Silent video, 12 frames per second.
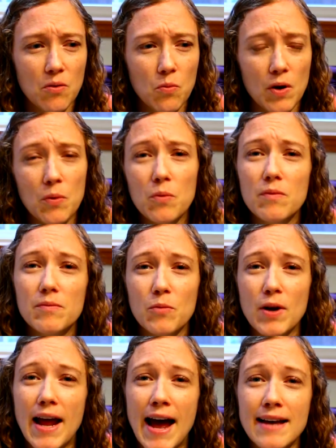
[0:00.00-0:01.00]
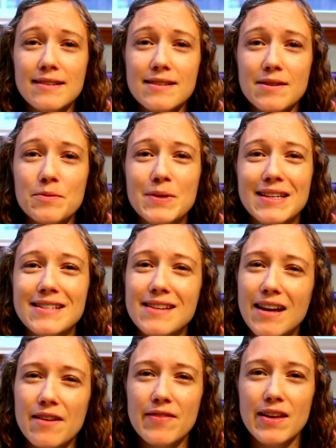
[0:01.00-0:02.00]
one would ask when this
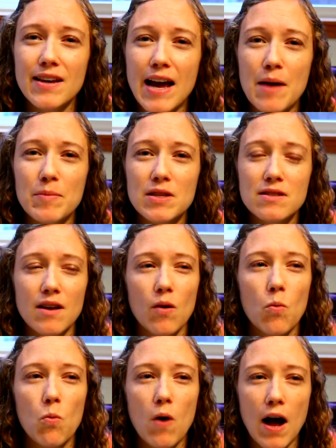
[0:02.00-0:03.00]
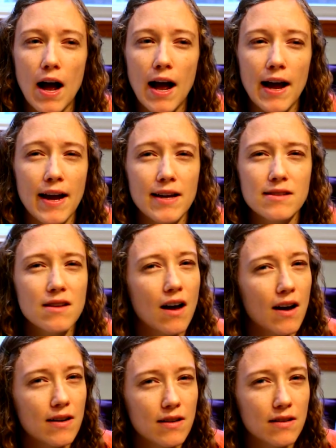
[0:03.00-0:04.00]
kind of thing happens, like, why is
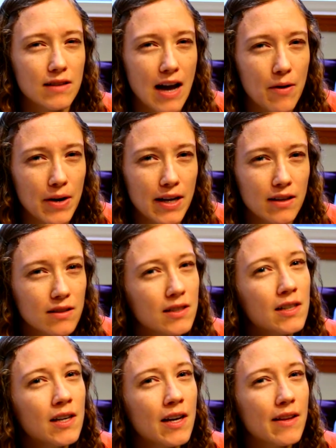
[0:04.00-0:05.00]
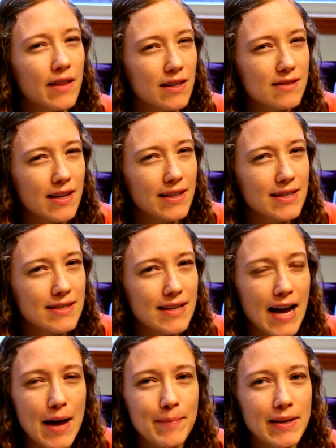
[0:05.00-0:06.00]
God allowing things like this to
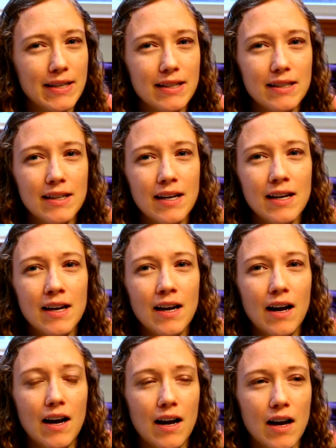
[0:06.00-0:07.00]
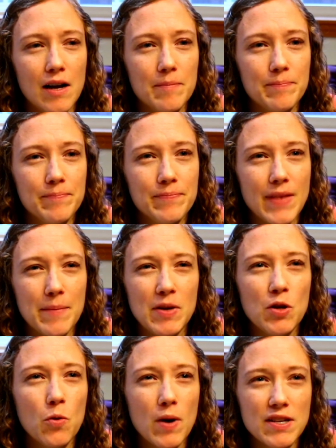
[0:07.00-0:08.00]
happen? I mean,
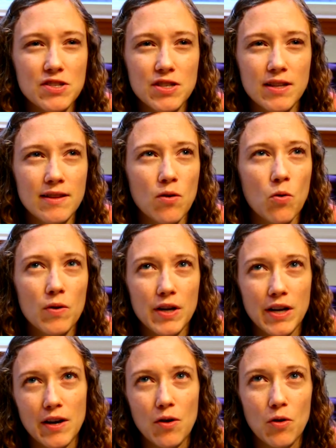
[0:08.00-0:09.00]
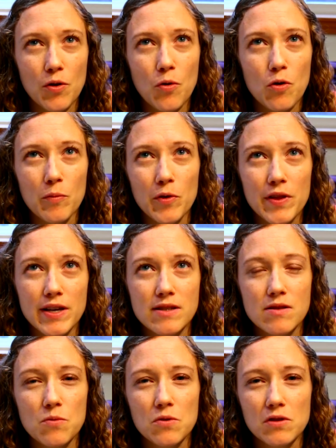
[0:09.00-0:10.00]
you question, you know, all the horrible things
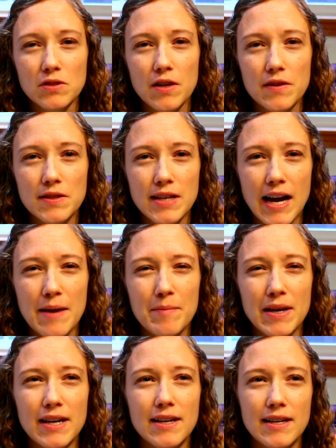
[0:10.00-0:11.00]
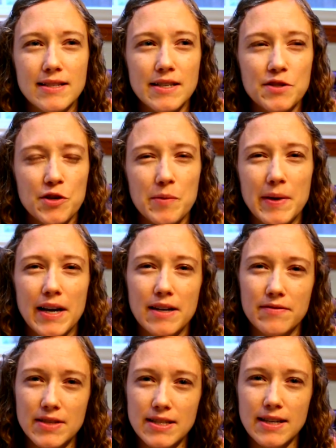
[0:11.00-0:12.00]
of the world all the time, but it's easier to be kind
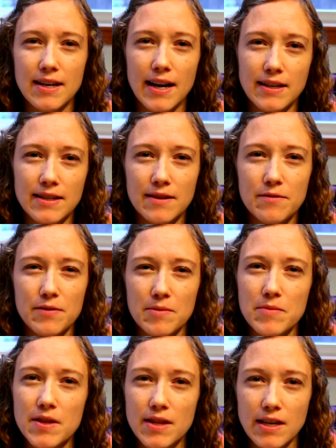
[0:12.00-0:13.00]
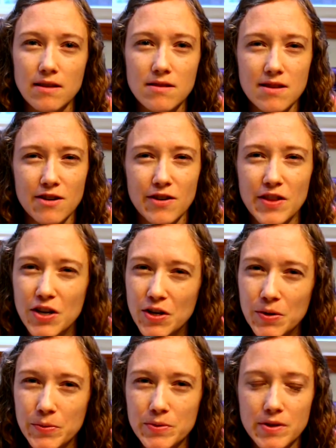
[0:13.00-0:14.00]
of disconnected from the things that are in the
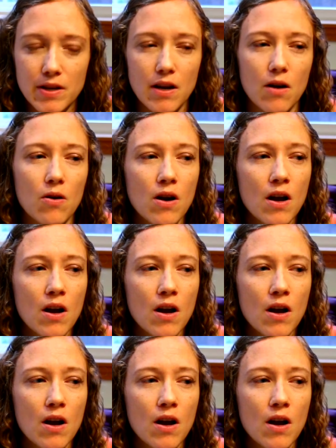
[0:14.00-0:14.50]
news, you know.